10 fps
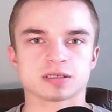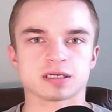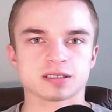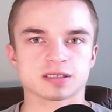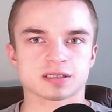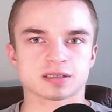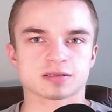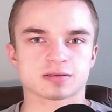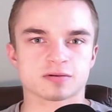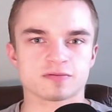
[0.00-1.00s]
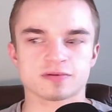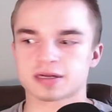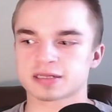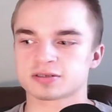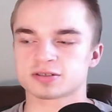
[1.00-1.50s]
just don't feel
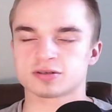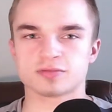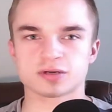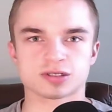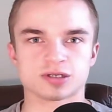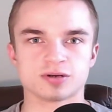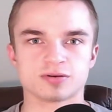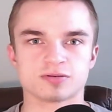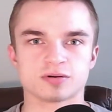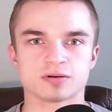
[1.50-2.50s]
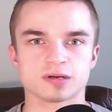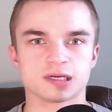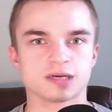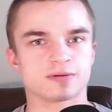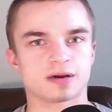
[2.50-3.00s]
like there's too much to do.
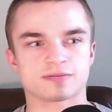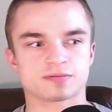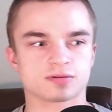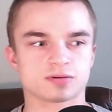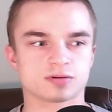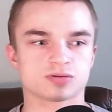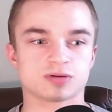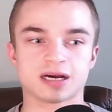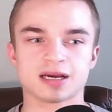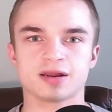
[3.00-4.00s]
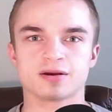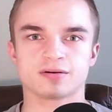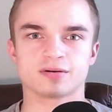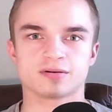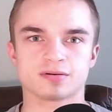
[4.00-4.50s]
I've tried
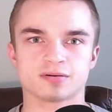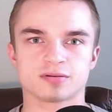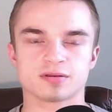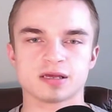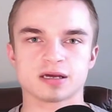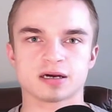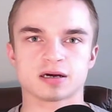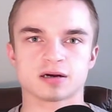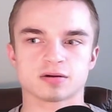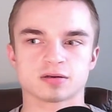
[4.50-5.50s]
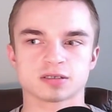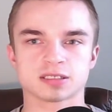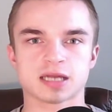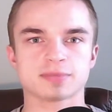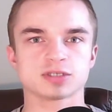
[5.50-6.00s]
the
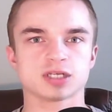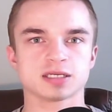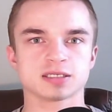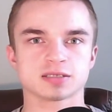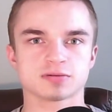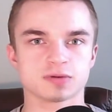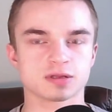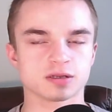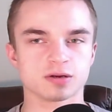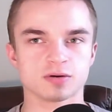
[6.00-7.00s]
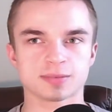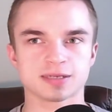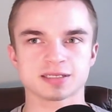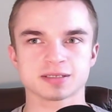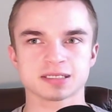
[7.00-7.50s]
snapshots with the new
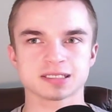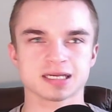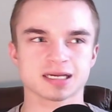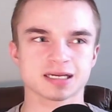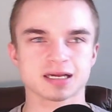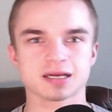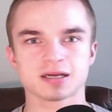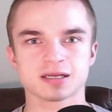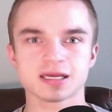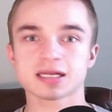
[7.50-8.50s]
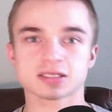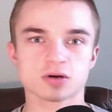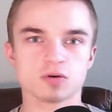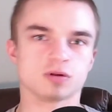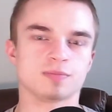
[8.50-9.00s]
updates, and it's like, yeah, it's
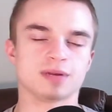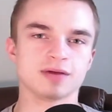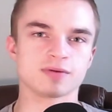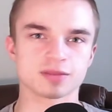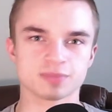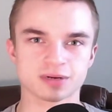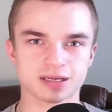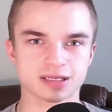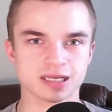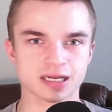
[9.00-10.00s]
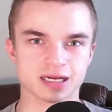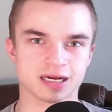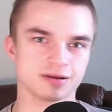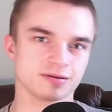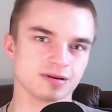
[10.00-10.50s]
cool to play with, but it's like
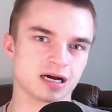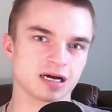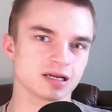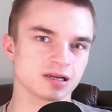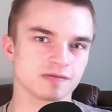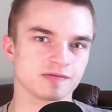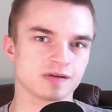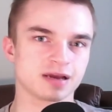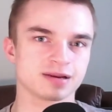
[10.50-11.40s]
I'm not gonna find,